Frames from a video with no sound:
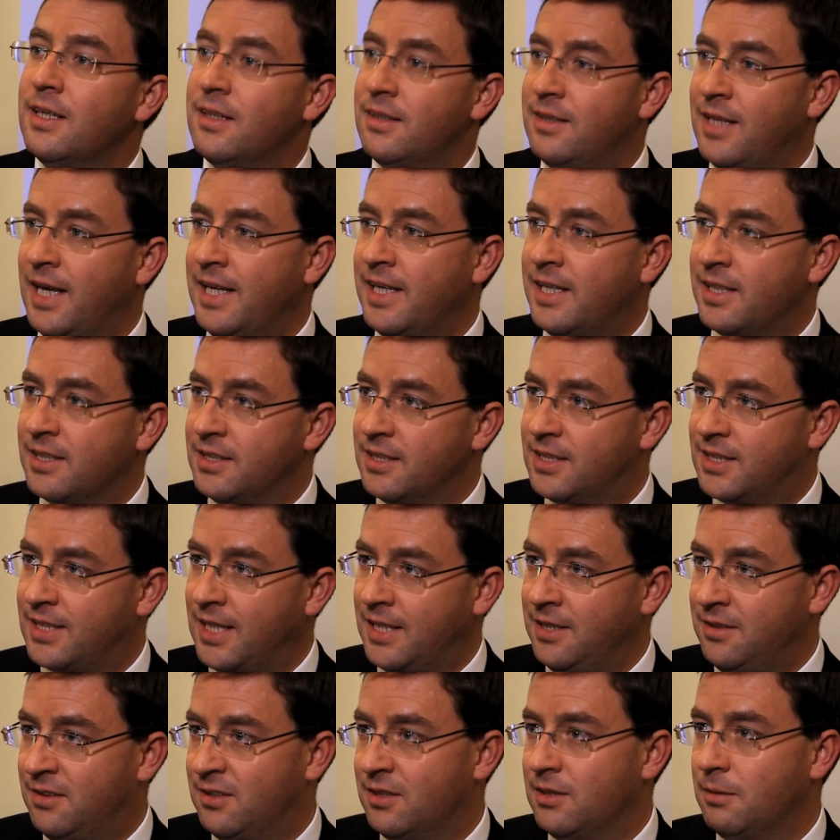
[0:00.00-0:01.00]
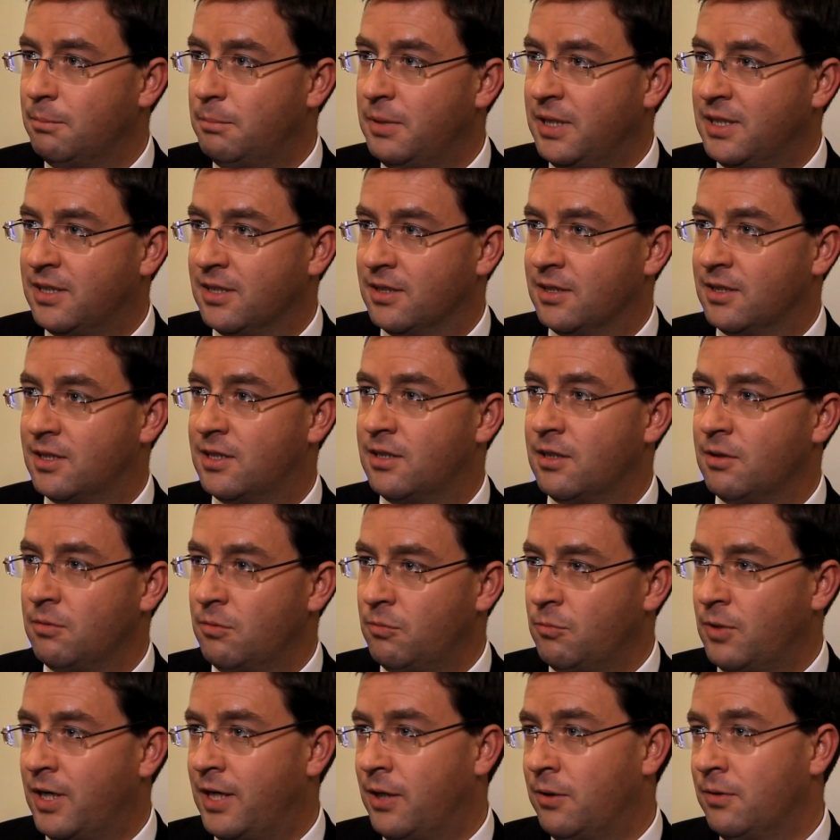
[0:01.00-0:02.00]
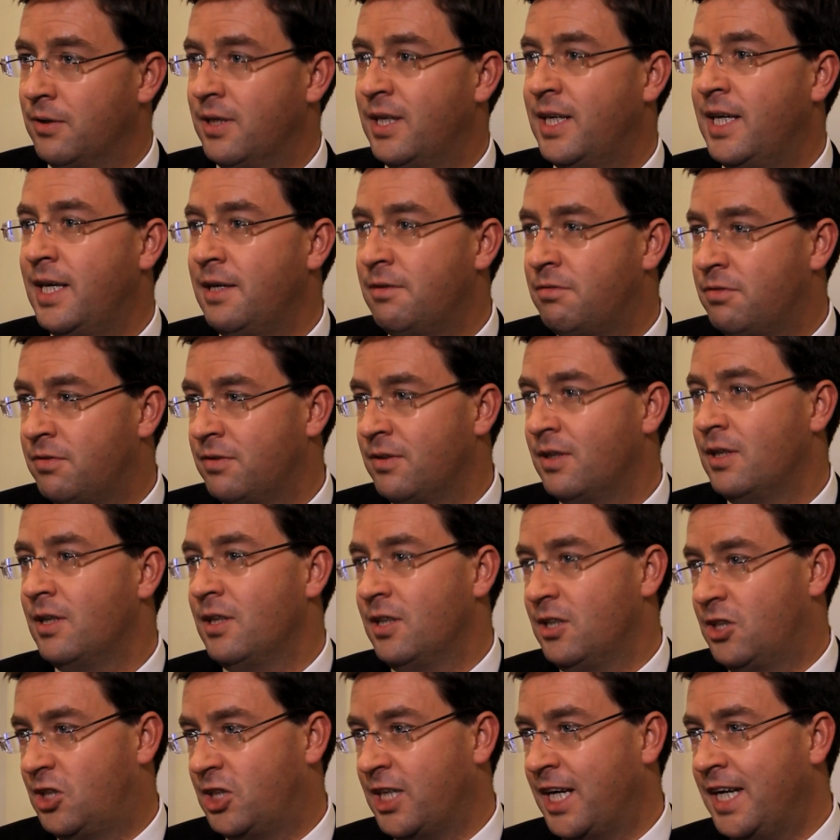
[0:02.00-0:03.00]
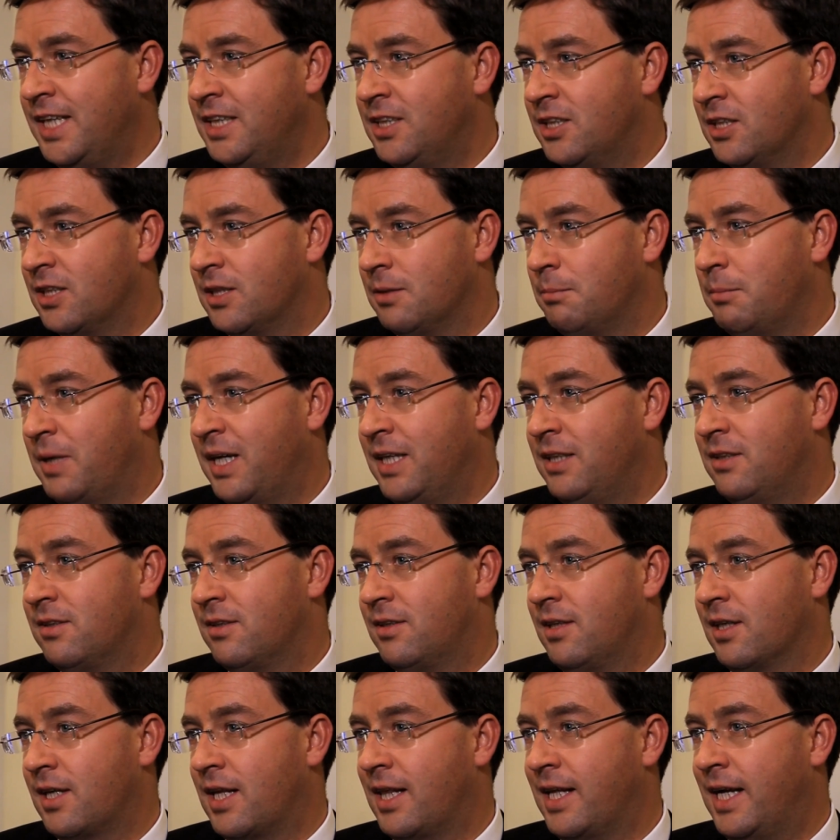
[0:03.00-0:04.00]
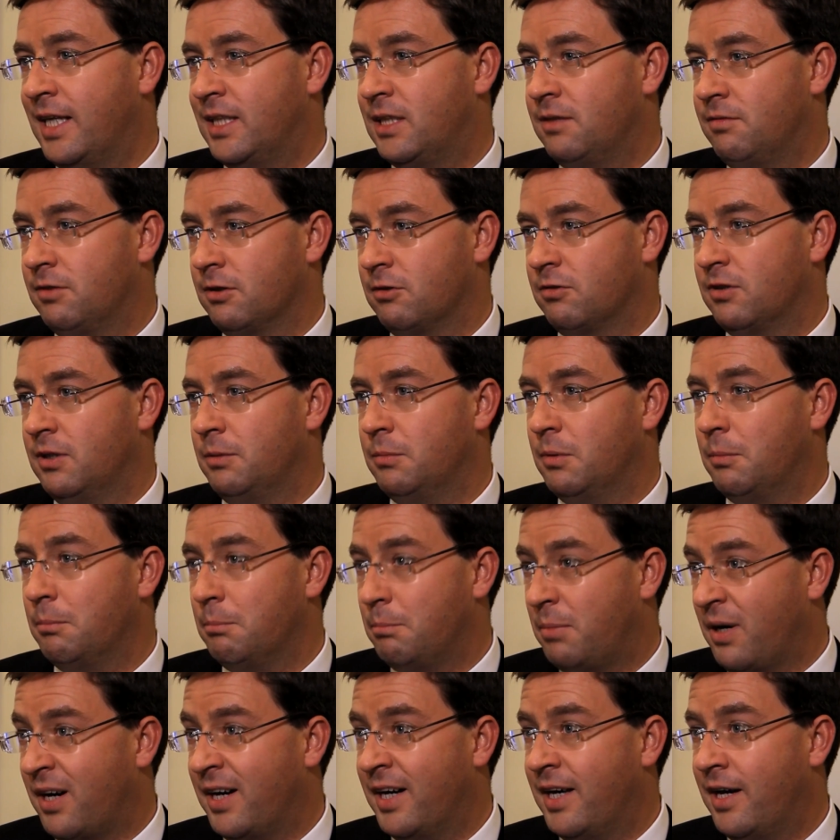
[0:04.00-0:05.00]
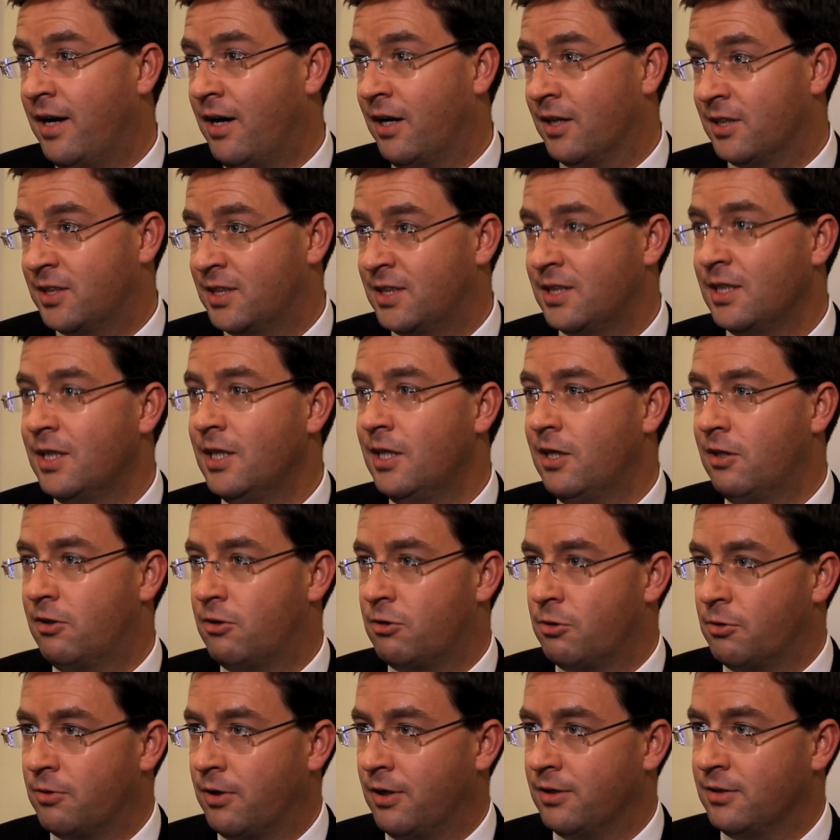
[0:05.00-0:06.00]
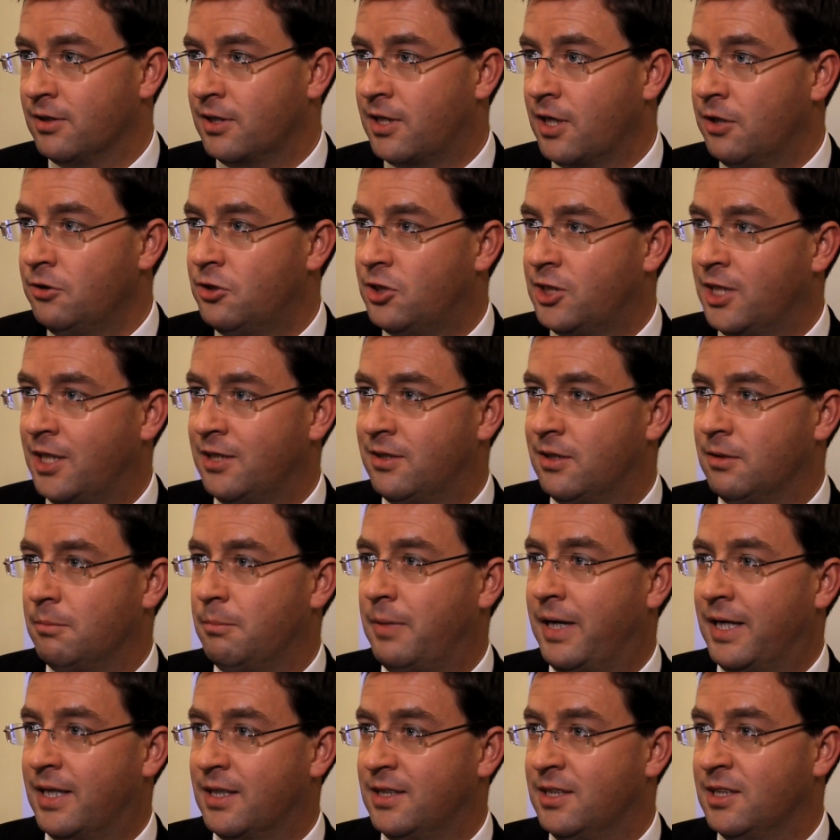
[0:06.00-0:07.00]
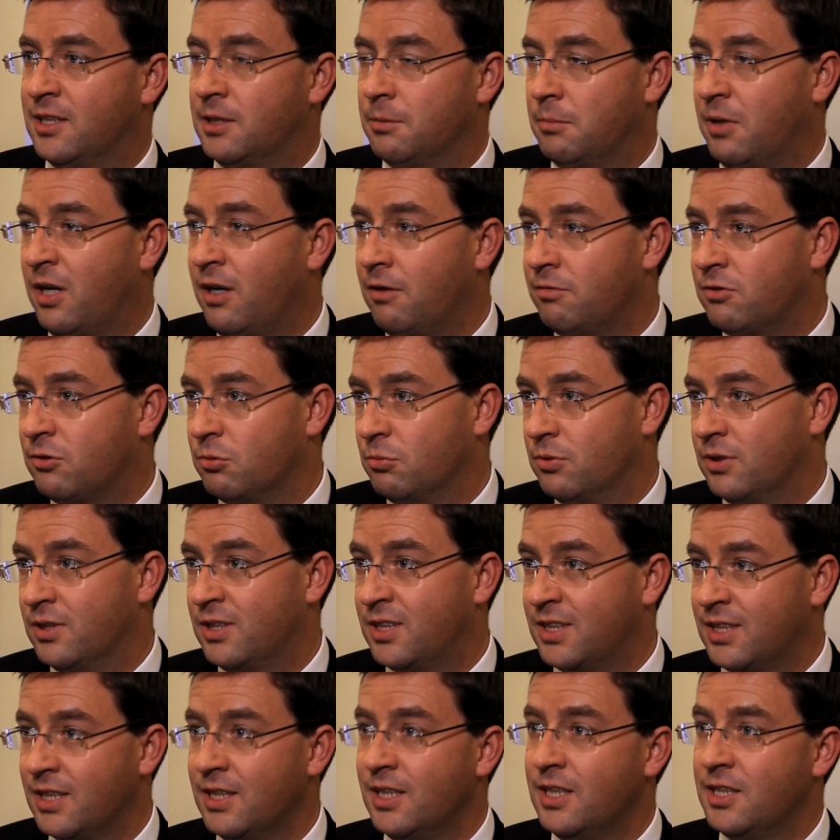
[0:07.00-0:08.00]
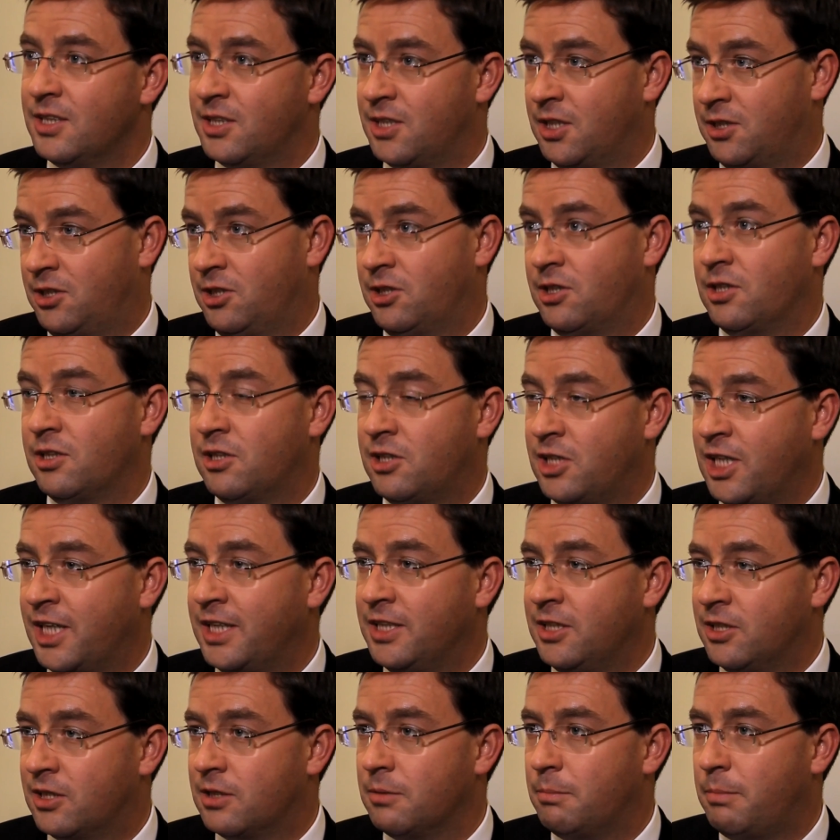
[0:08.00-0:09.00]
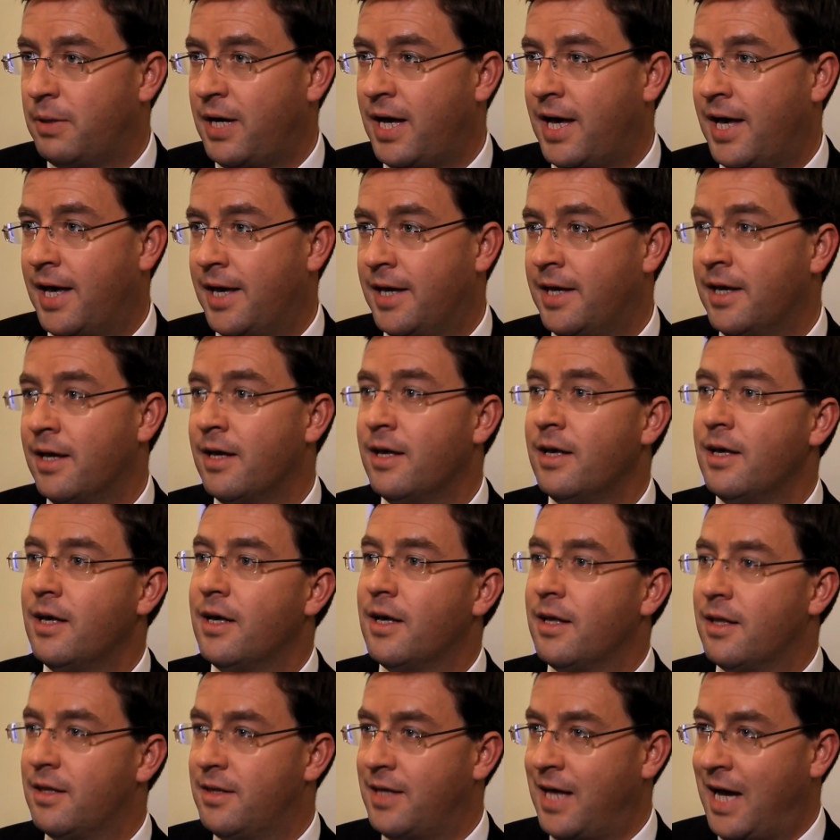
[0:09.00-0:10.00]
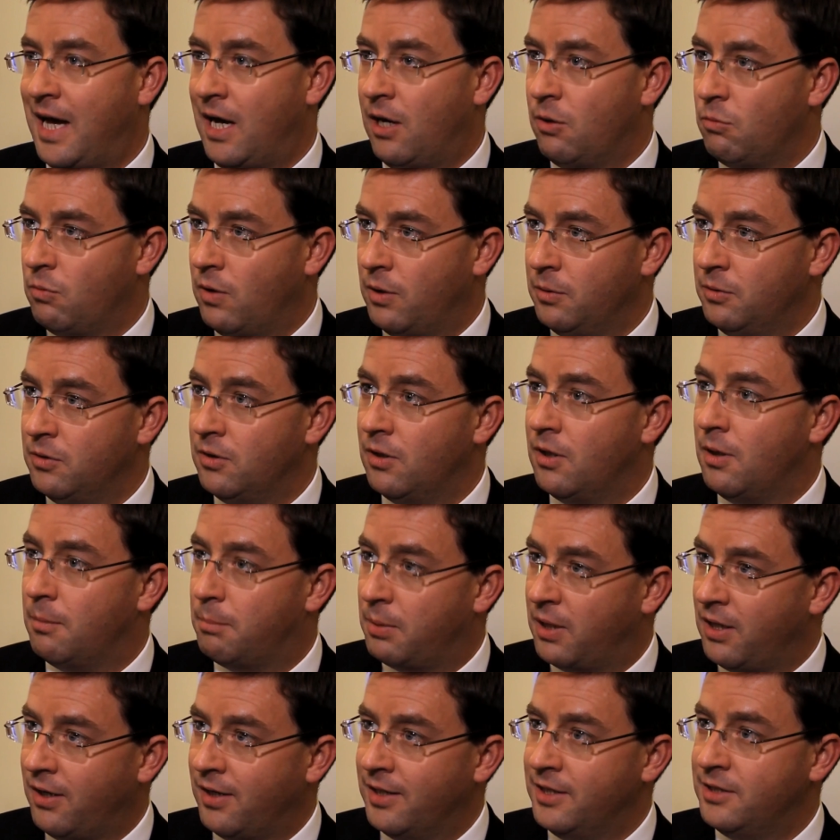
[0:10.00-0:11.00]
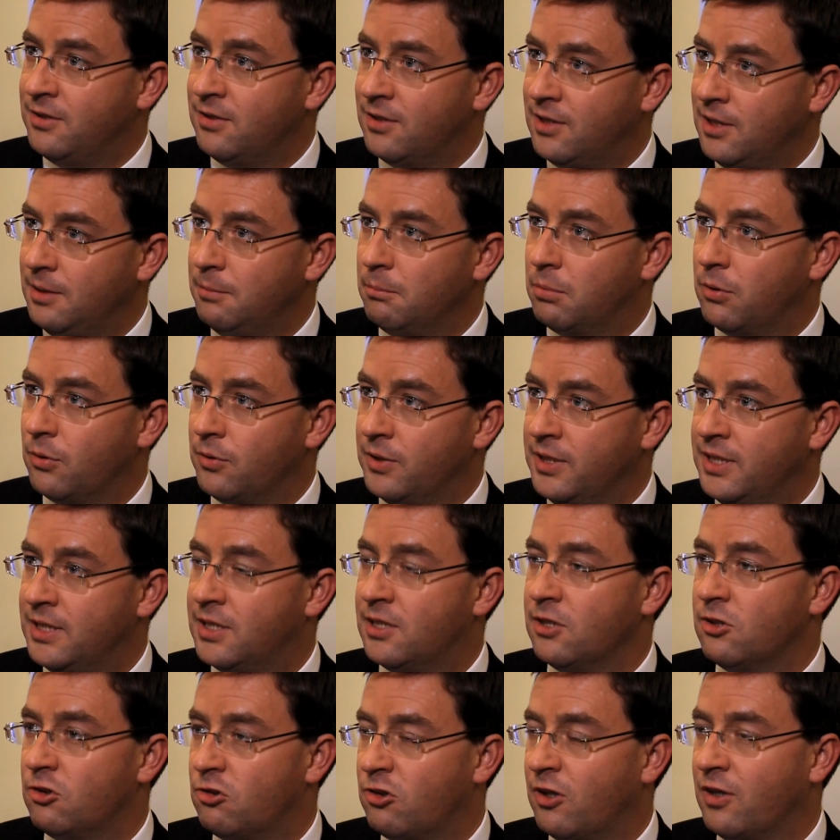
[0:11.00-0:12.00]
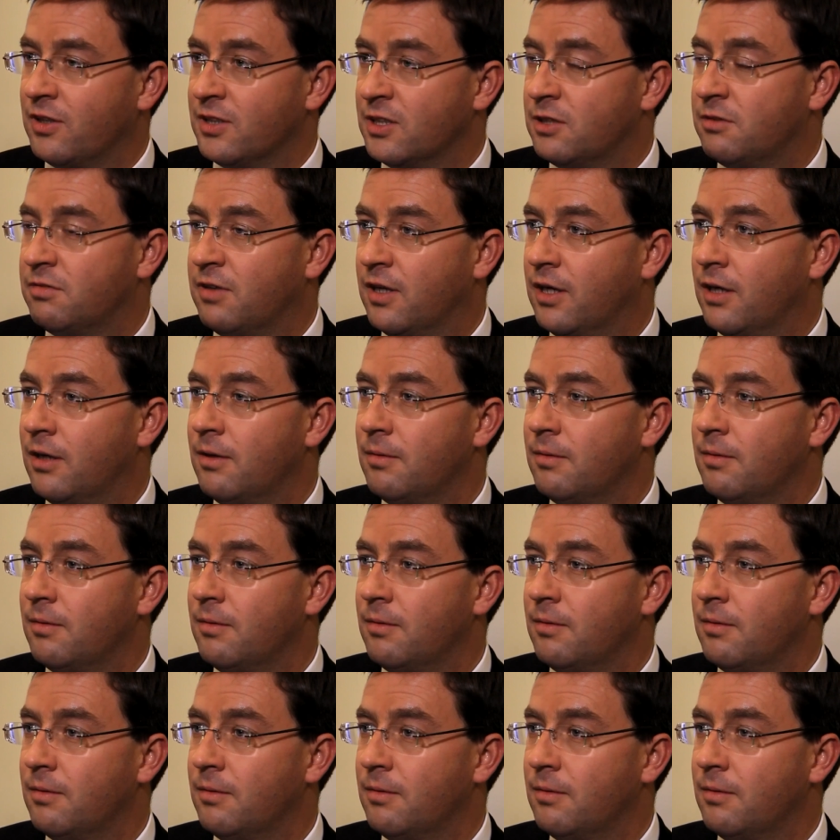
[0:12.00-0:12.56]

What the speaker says: they can say to the bidders that, well, if changes are made to the collective agreement by us through our negotiating mechanism afterwards, such as a change to pay, that won't apply to the employees that transfer.